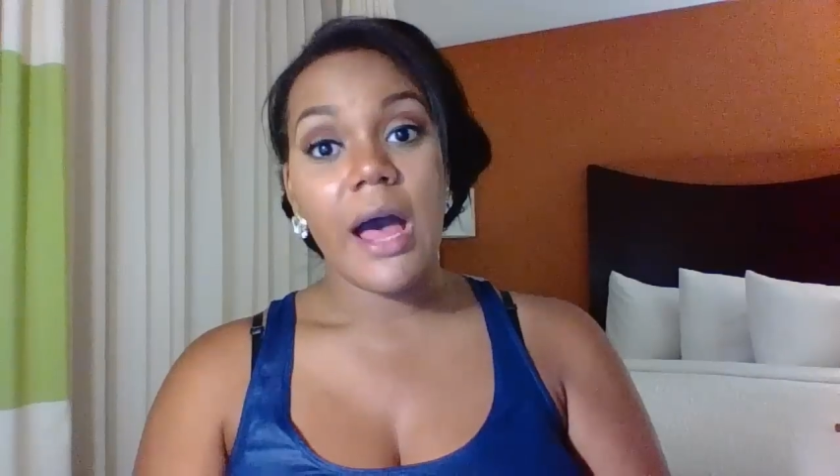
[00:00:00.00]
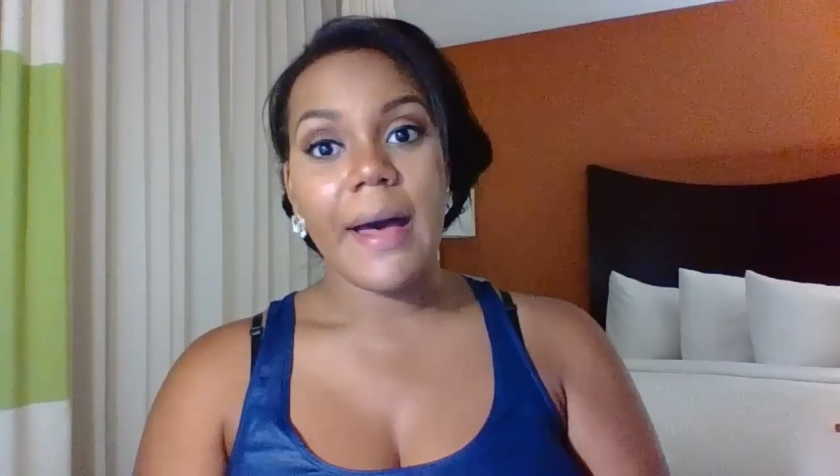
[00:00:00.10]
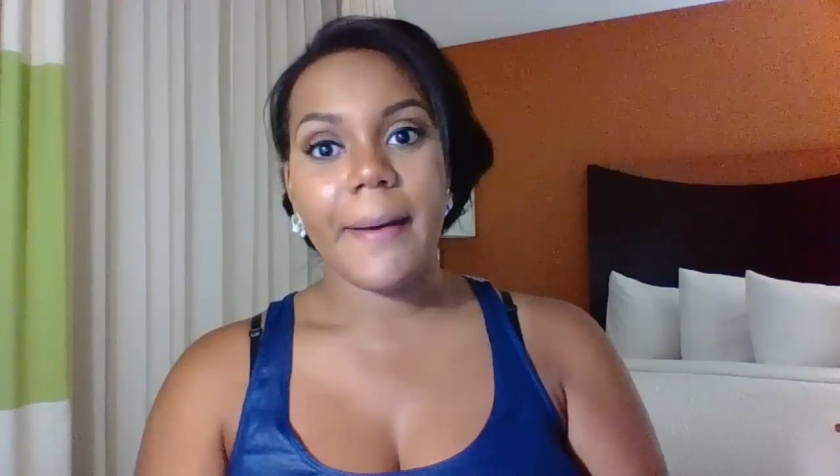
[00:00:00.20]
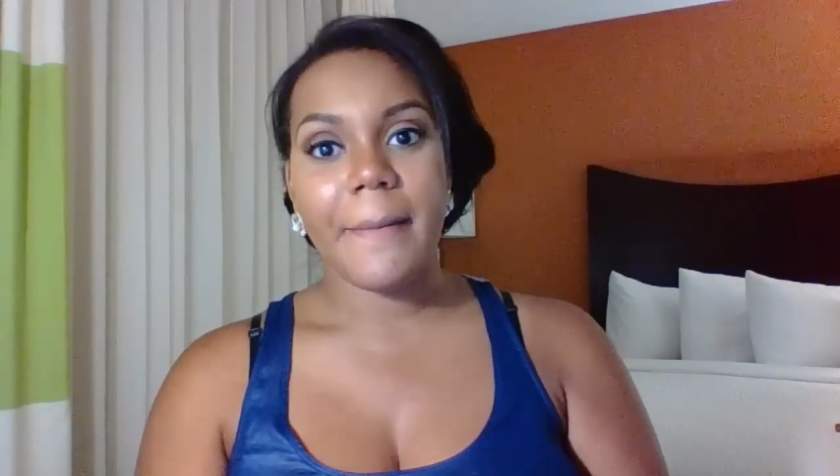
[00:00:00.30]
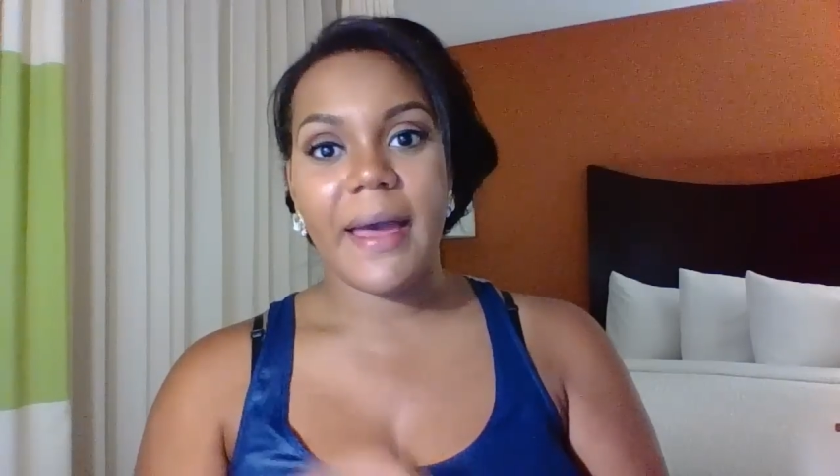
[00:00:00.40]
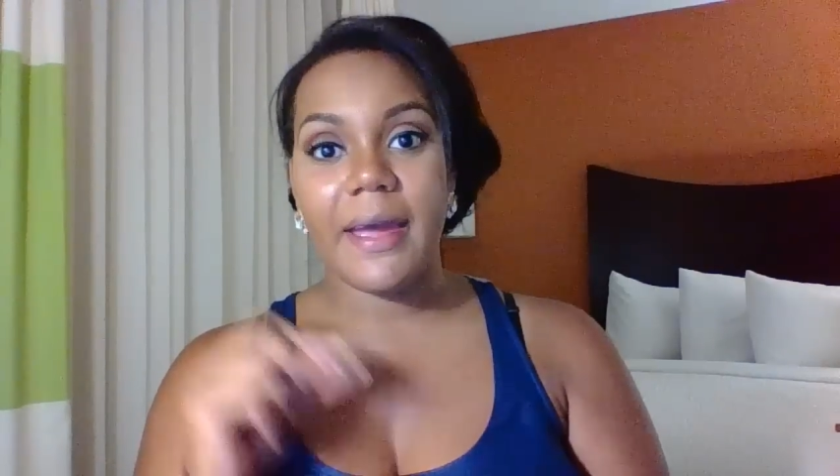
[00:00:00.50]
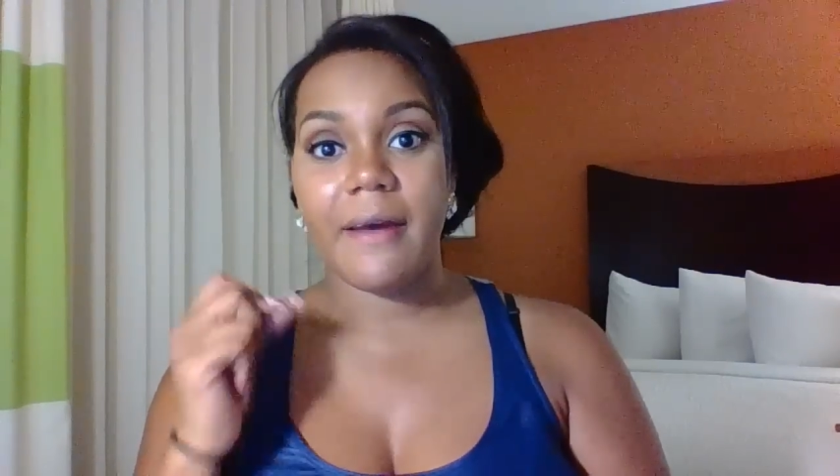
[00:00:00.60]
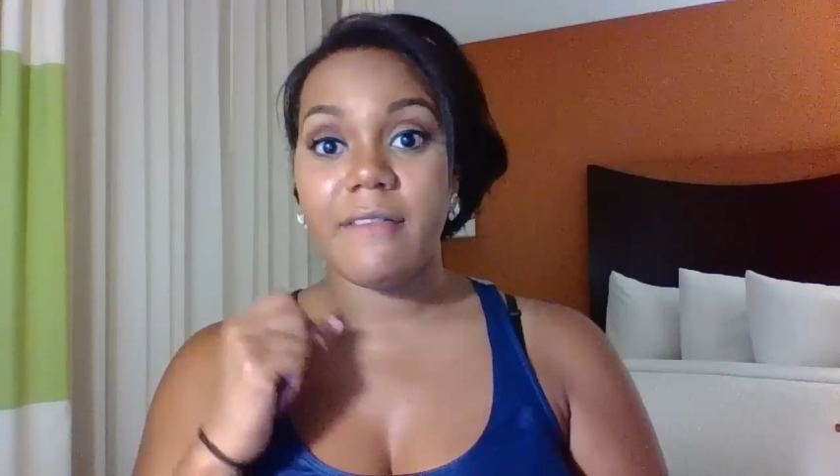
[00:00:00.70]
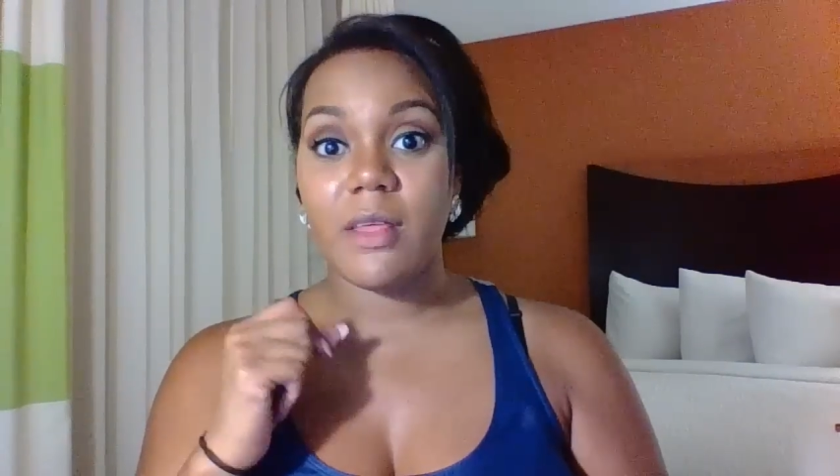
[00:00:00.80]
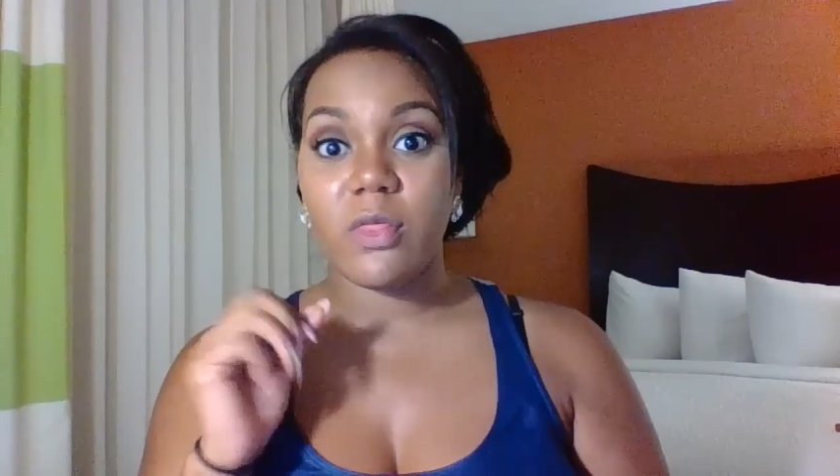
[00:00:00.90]
I
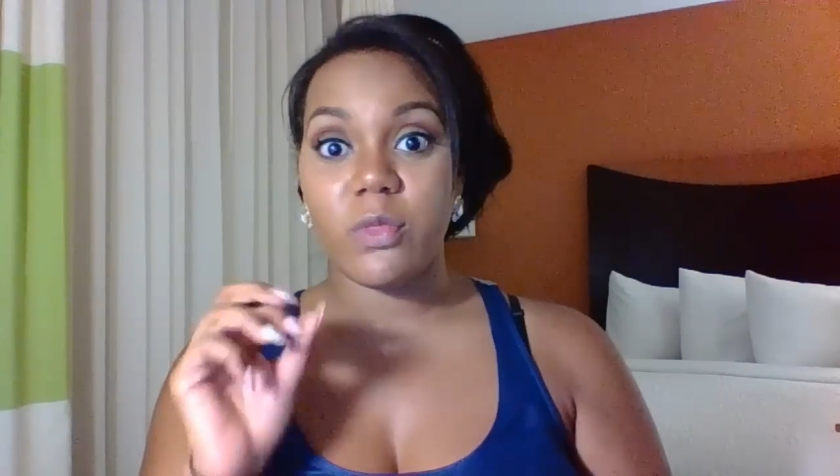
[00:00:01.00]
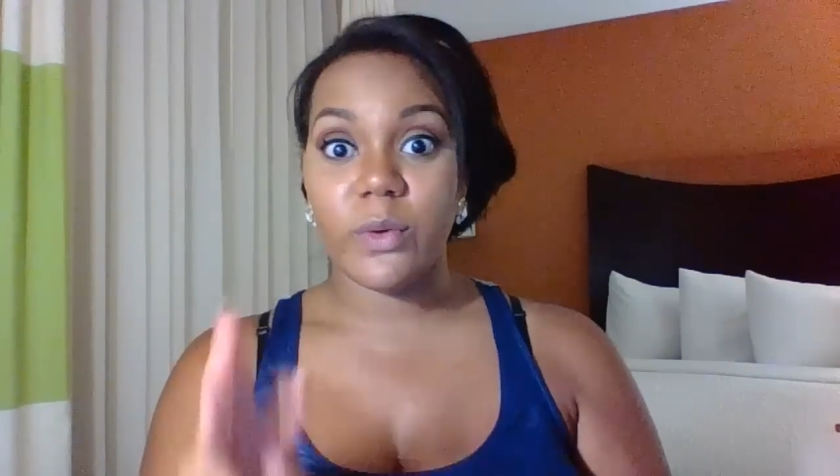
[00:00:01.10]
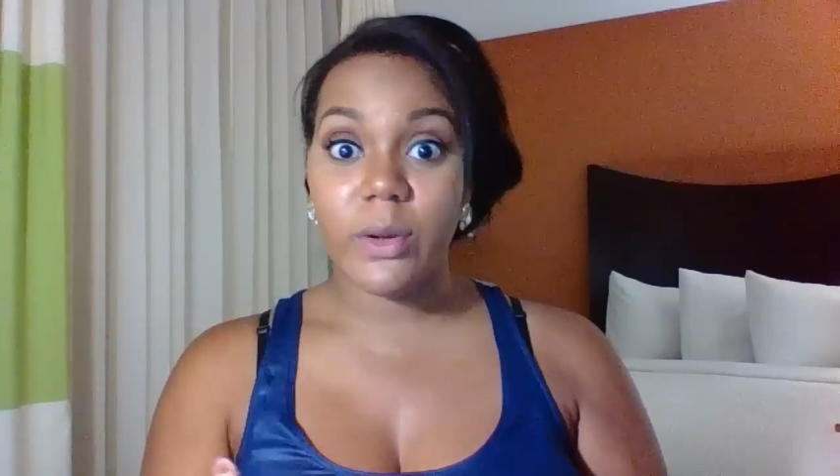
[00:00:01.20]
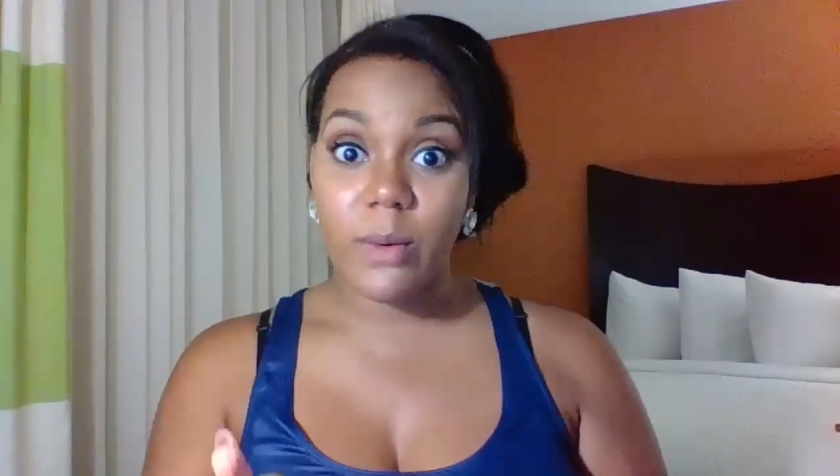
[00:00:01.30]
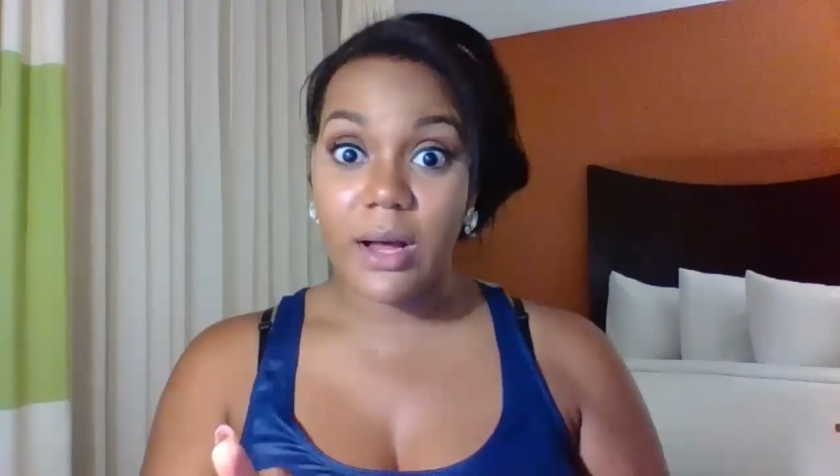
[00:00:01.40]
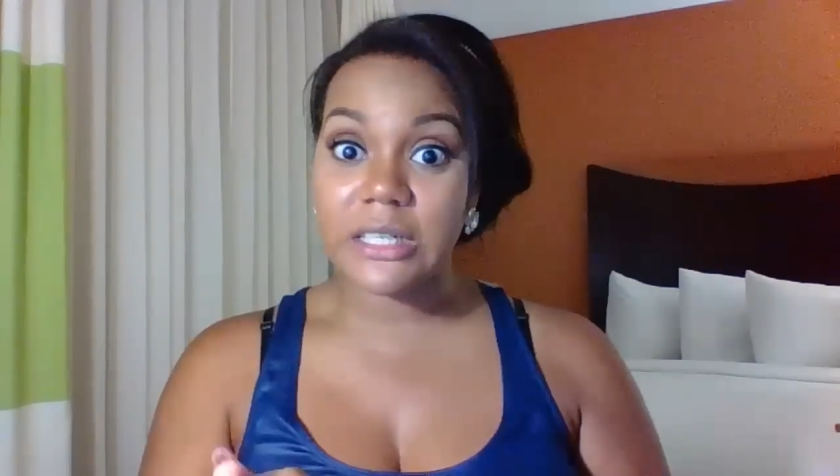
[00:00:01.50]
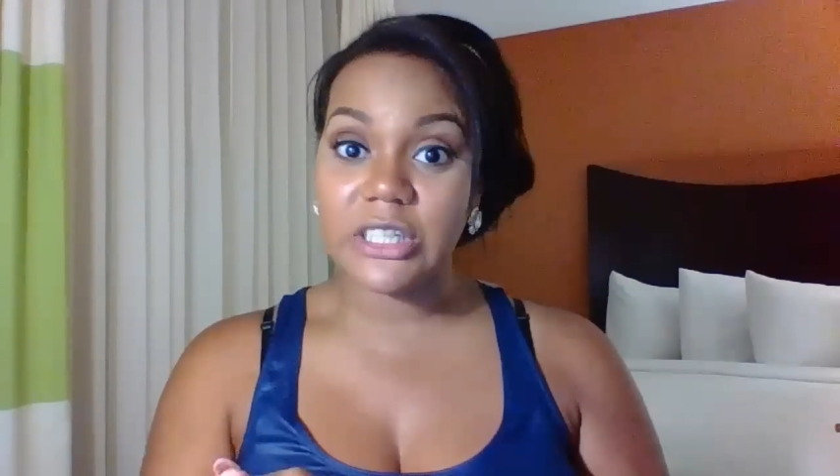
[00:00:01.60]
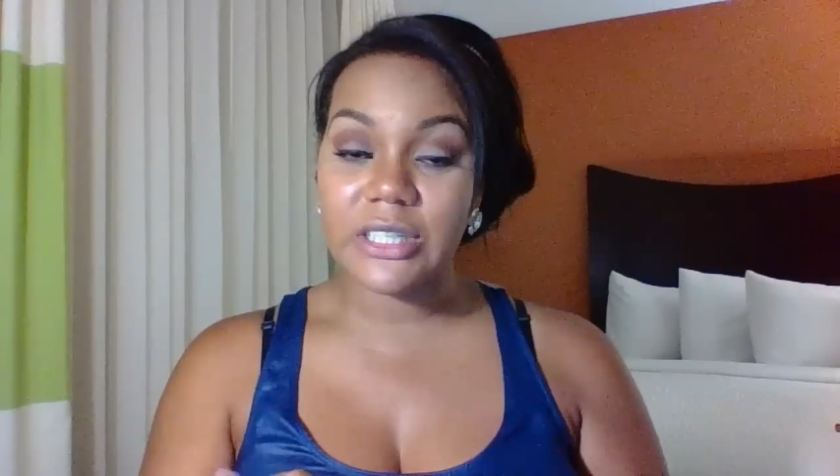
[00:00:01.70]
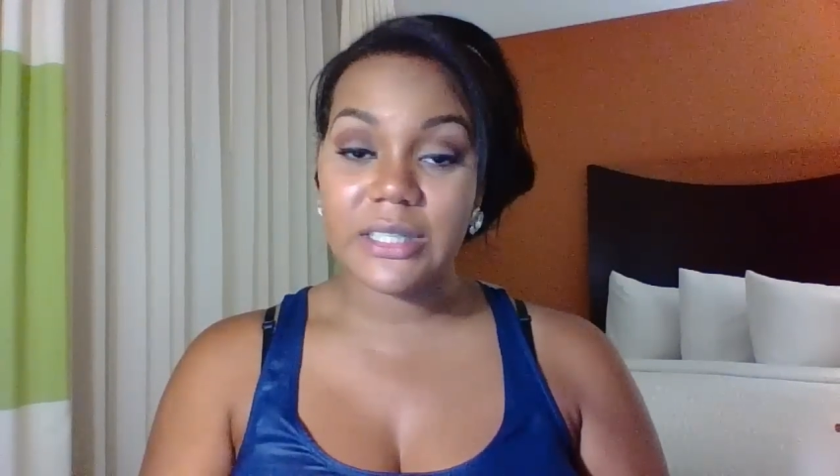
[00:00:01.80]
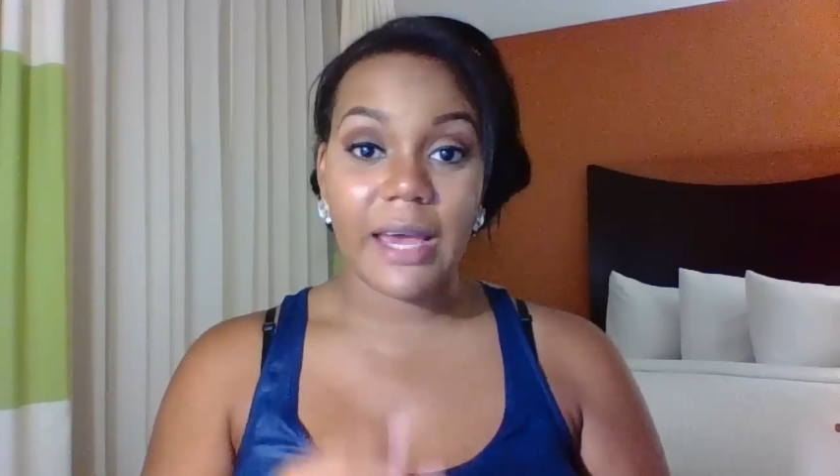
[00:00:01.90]
have 3 watches.